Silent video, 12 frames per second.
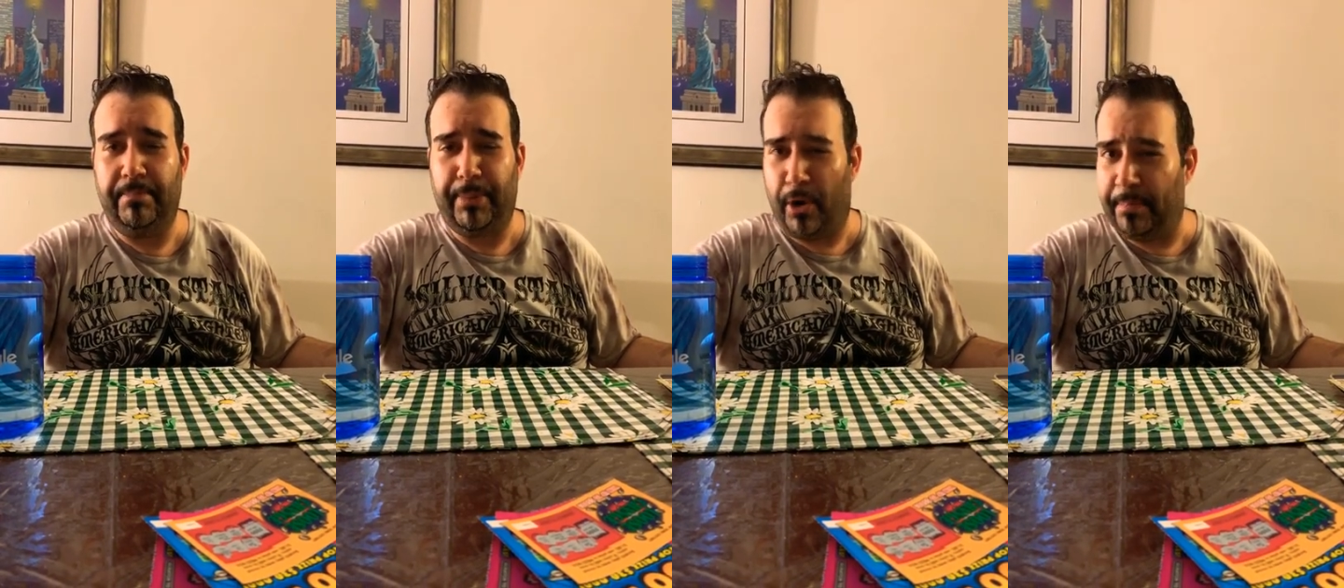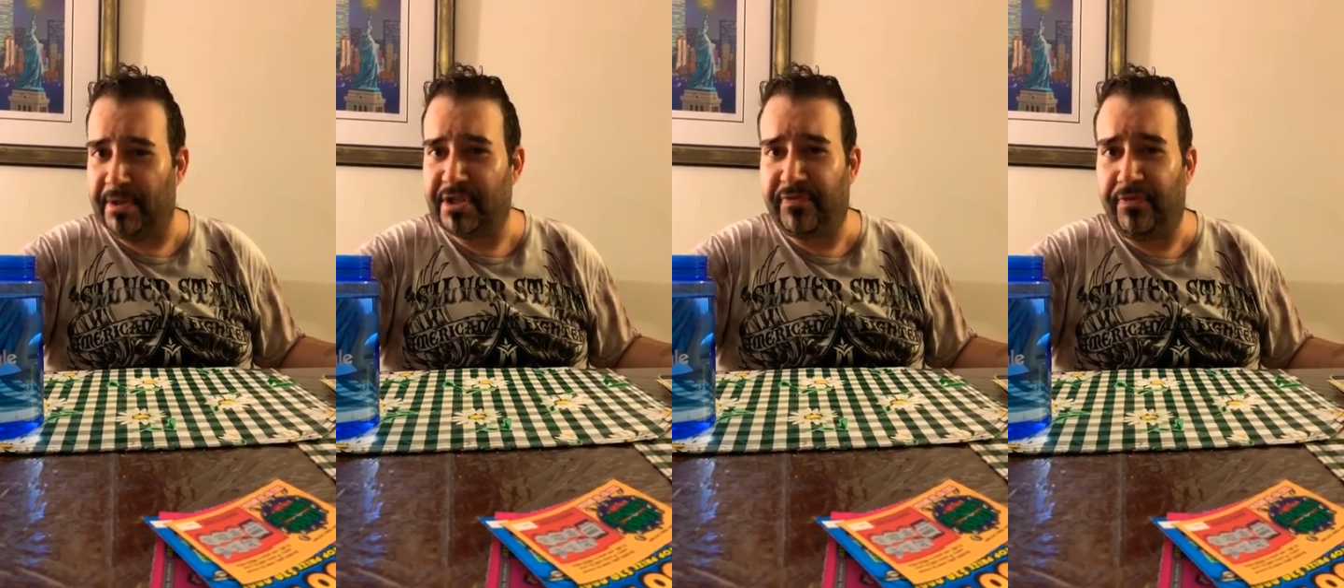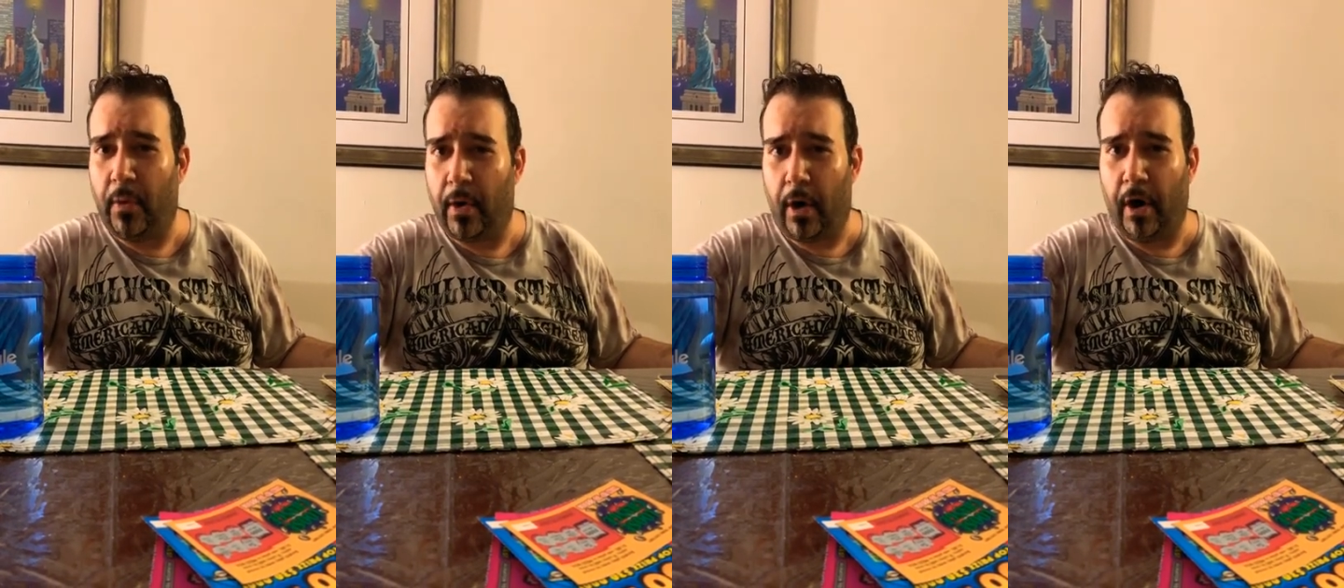purposed
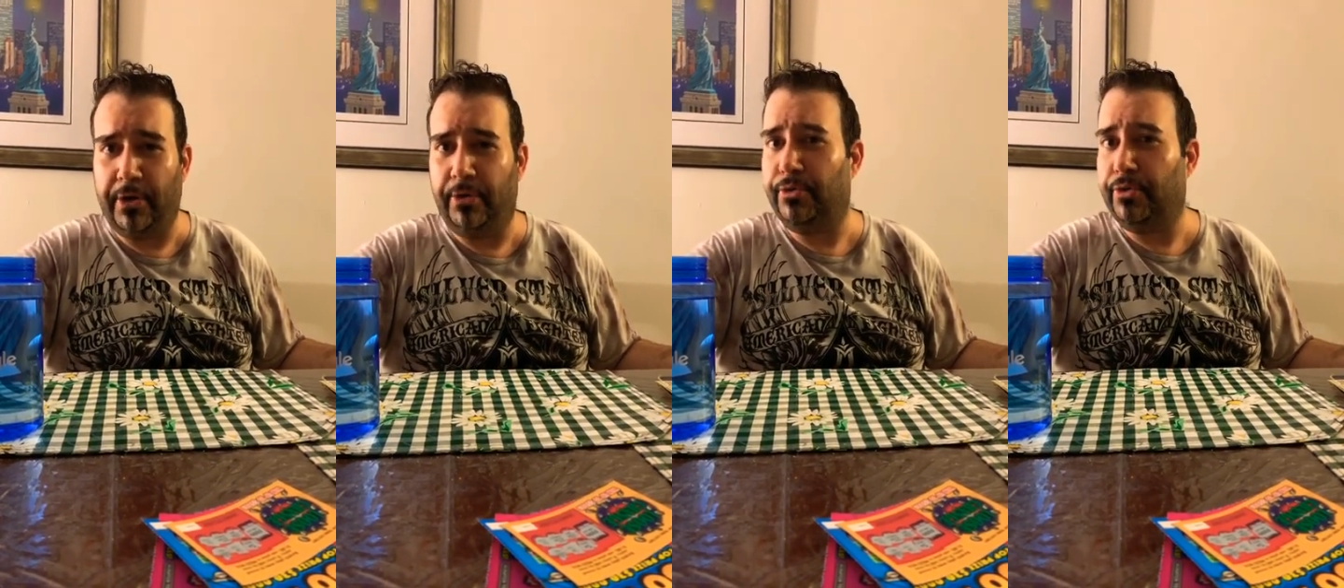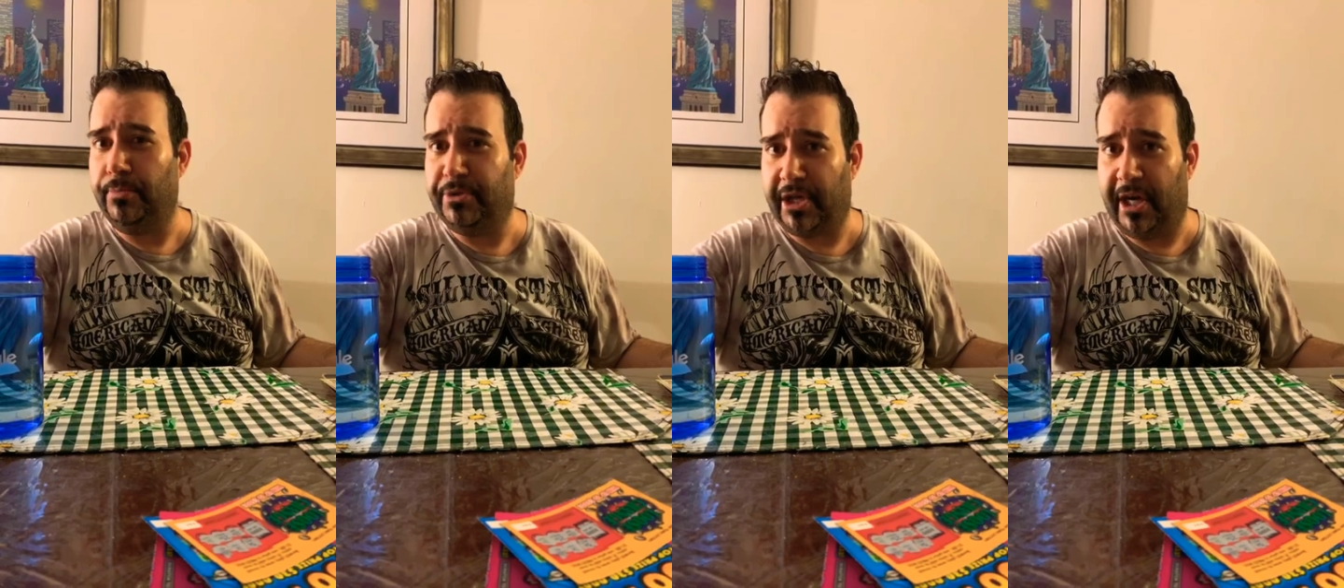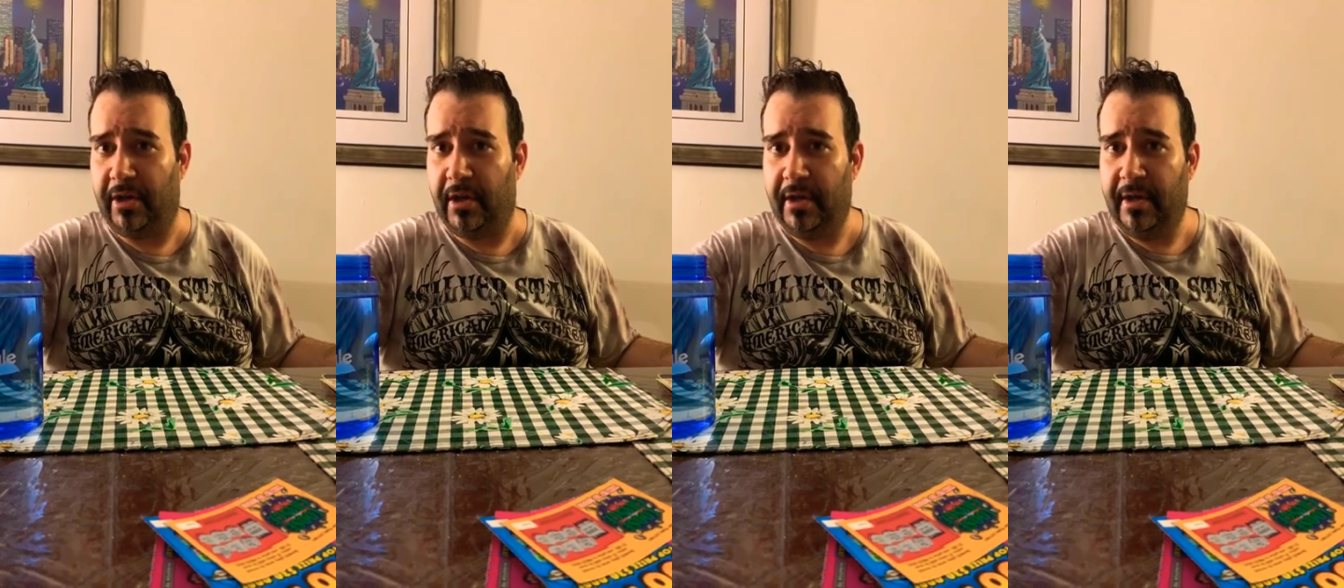for our YouTube
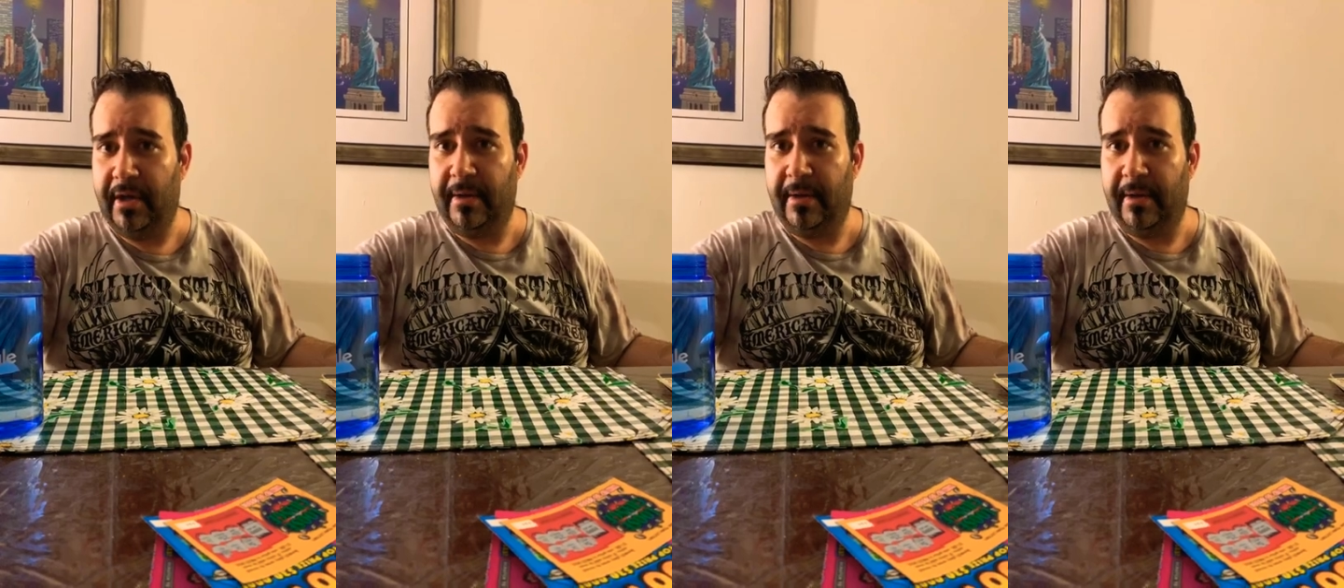channel.